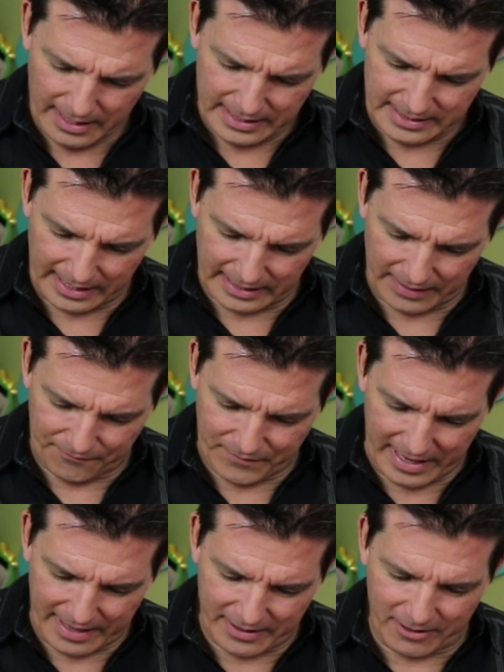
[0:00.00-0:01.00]
Stuck a
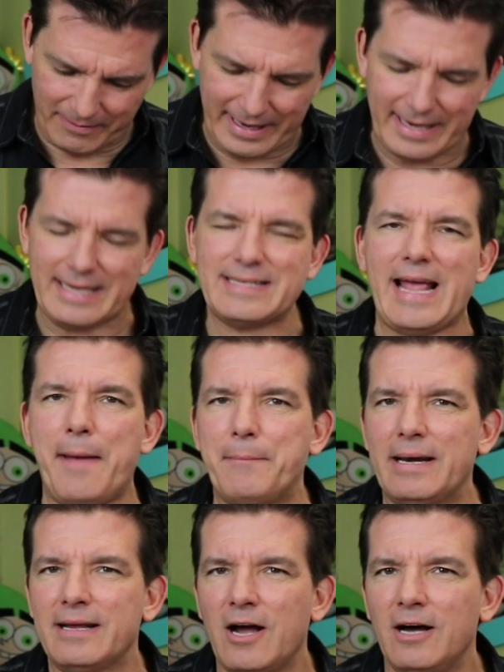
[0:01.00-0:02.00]
feather in his
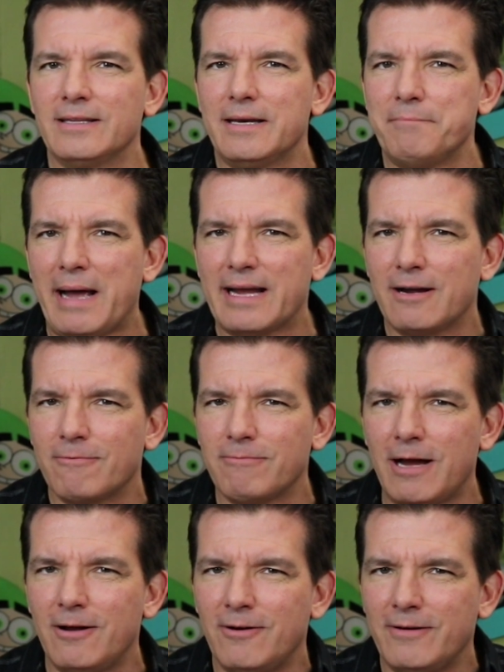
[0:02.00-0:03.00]
cap and called it
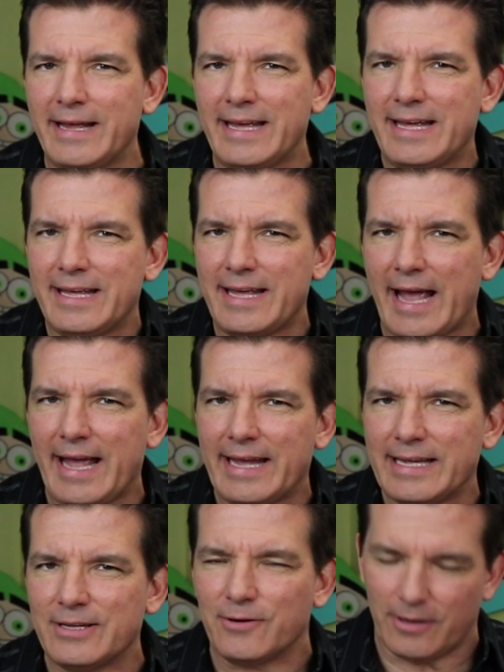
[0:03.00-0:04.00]
macaroni,
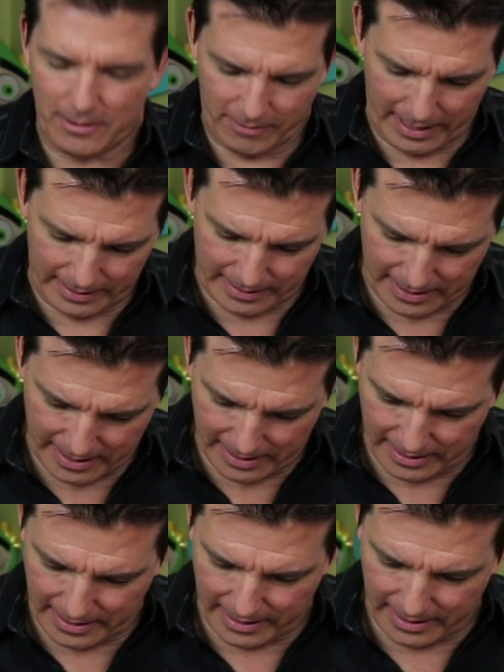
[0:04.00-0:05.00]
Yankee Doodle. All right,
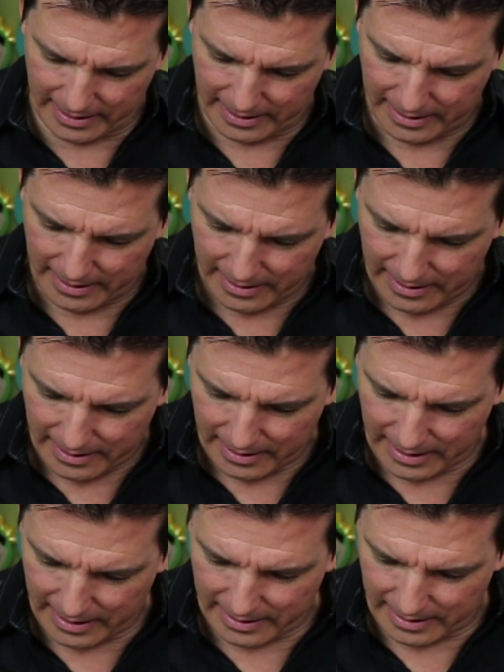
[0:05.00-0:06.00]
then he,
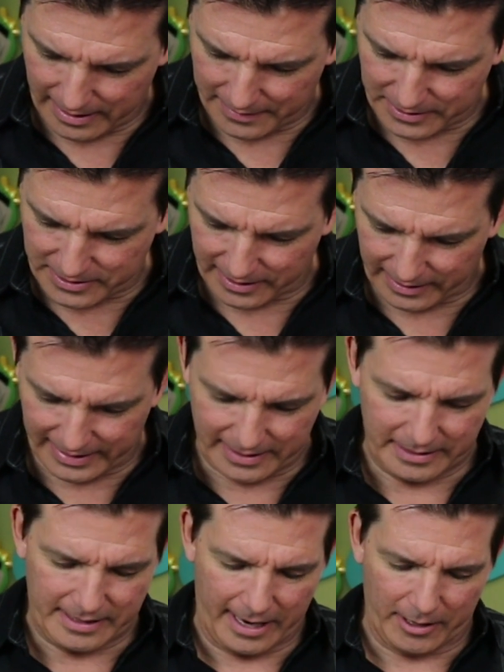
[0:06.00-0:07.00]
and uh, this can lead
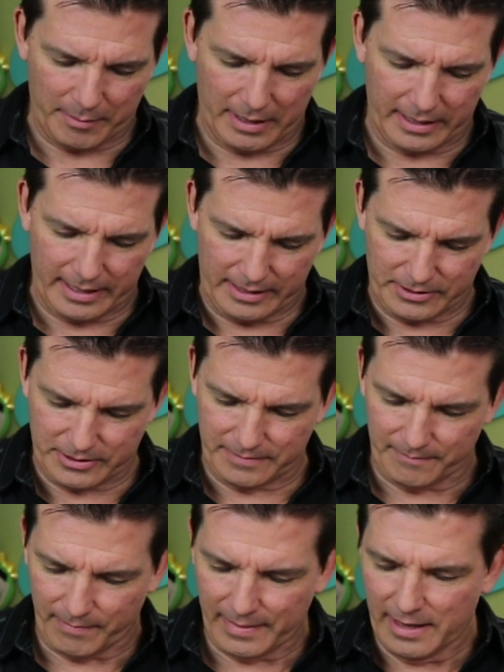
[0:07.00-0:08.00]
to dire monkeys.
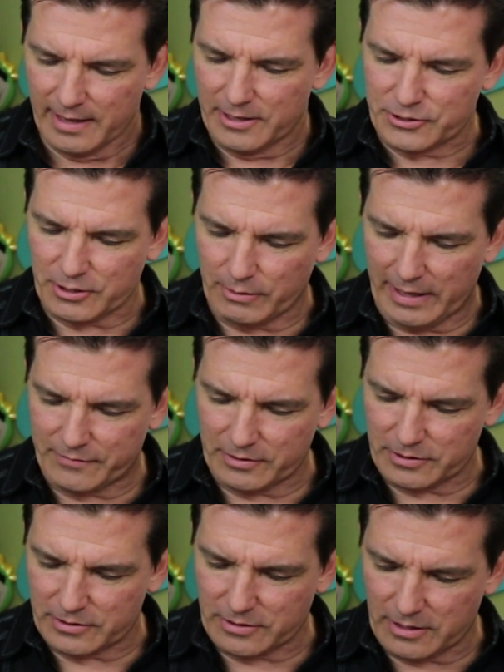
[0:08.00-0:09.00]
So we'll have
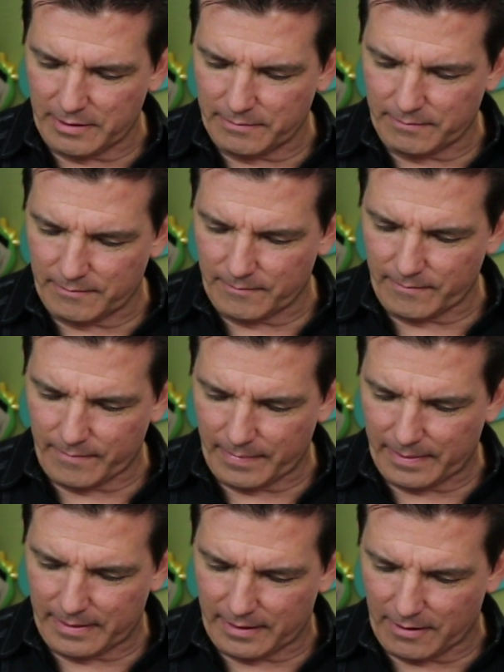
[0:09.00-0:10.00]
to just. How are the monkeys
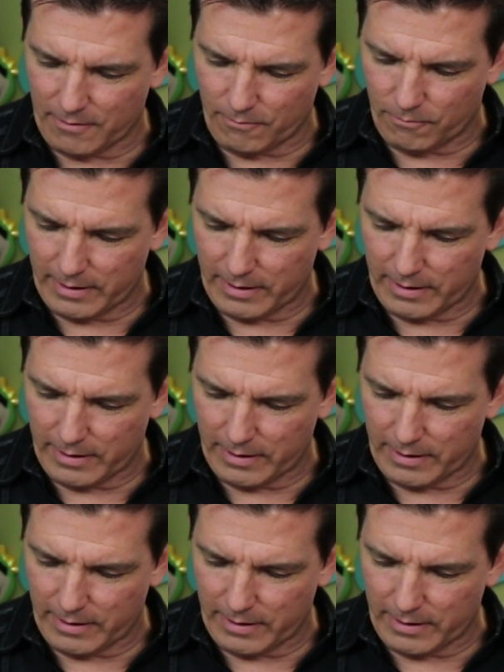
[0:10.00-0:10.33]
involved in this?